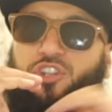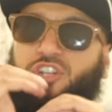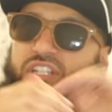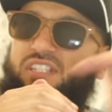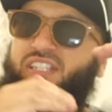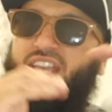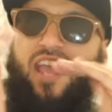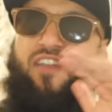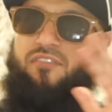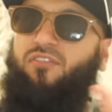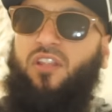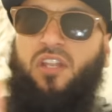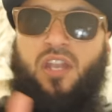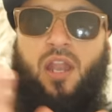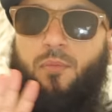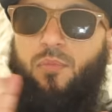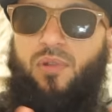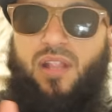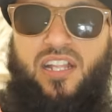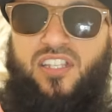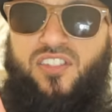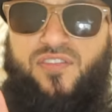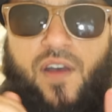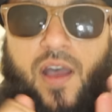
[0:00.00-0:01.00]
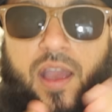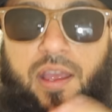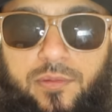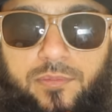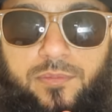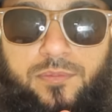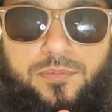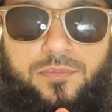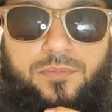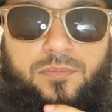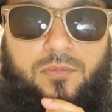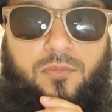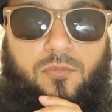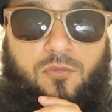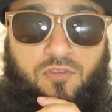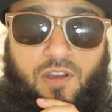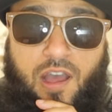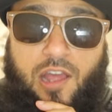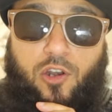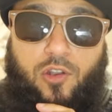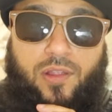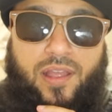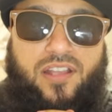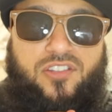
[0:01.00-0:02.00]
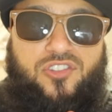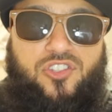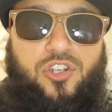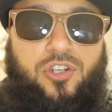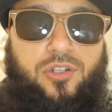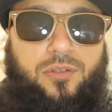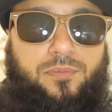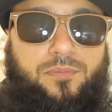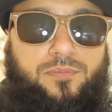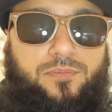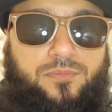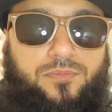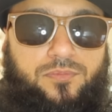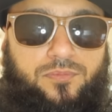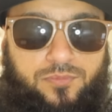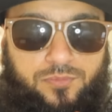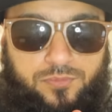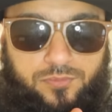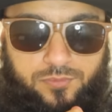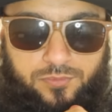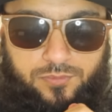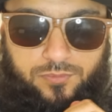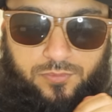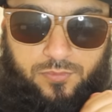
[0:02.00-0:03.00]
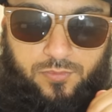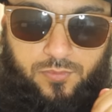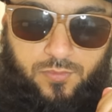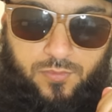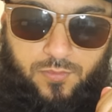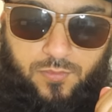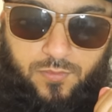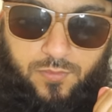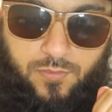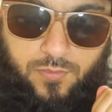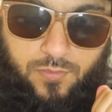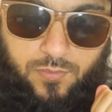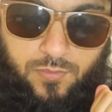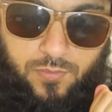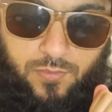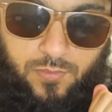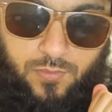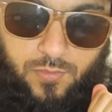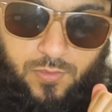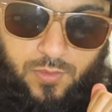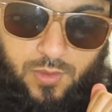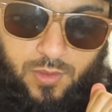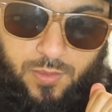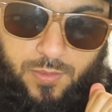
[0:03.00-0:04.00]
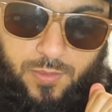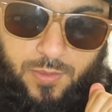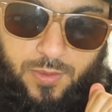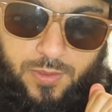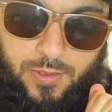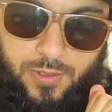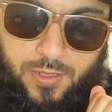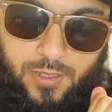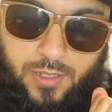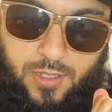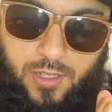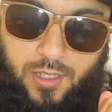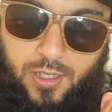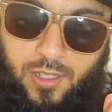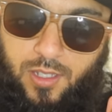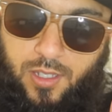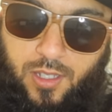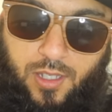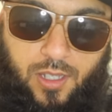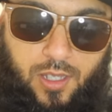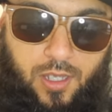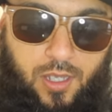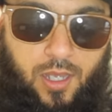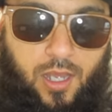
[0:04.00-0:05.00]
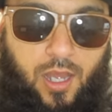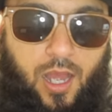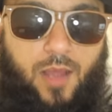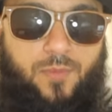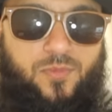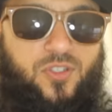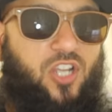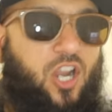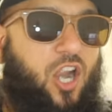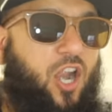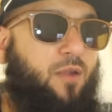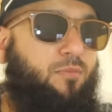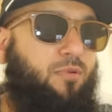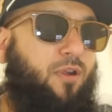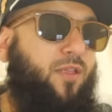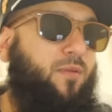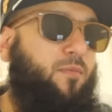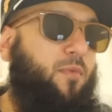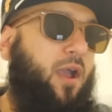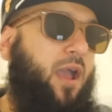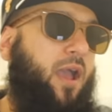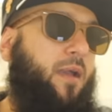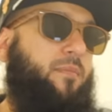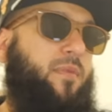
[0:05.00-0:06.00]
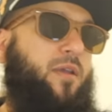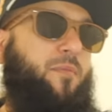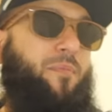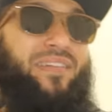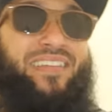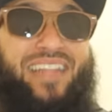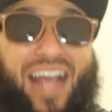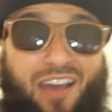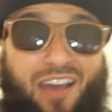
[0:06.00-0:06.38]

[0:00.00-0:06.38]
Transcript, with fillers: you just gave the number, that's fine. Final answer? Yeah, 4. Yes, final answer. I'm sorry, brother Mohammed, but